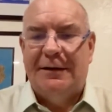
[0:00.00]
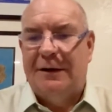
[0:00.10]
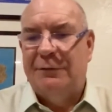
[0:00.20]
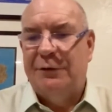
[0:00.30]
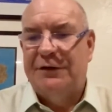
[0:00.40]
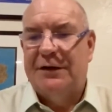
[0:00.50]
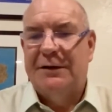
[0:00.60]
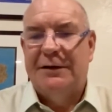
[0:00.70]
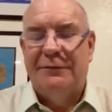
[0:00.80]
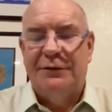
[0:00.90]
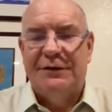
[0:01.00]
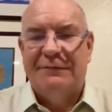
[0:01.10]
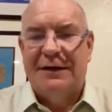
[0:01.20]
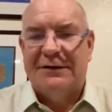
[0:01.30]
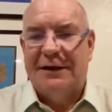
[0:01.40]
losing a
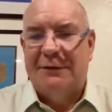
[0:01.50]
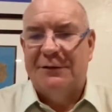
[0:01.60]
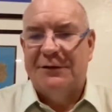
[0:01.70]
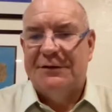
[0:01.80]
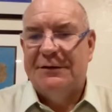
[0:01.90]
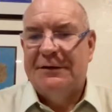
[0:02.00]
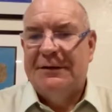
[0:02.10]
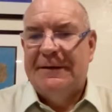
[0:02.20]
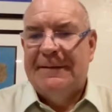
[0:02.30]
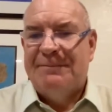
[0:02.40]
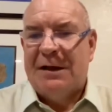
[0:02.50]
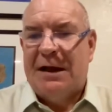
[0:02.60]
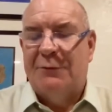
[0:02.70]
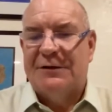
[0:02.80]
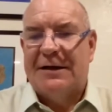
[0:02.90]
vessel I was
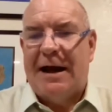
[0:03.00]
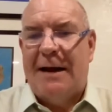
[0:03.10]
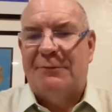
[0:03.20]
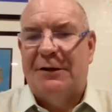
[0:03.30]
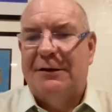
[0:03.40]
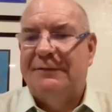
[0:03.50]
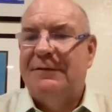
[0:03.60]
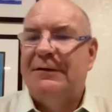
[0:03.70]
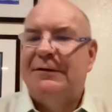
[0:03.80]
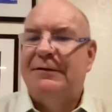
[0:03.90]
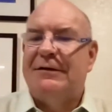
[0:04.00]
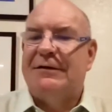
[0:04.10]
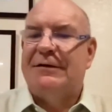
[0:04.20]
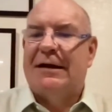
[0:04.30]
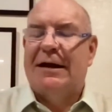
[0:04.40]
the captain of,
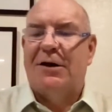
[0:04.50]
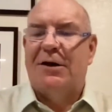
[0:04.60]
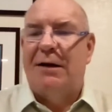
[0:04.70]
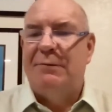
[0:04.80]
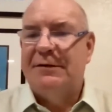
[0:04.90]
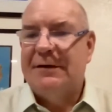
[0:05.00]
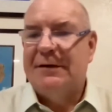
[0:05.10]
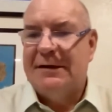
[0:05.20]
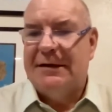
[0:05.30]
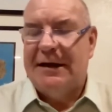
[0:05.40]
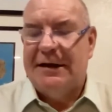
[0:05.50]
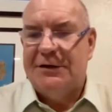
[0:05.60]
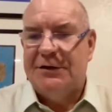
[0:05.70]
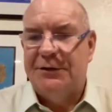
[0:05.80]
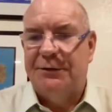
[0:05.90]
fishing king crab in
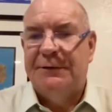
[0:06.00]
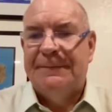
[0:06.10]
1982.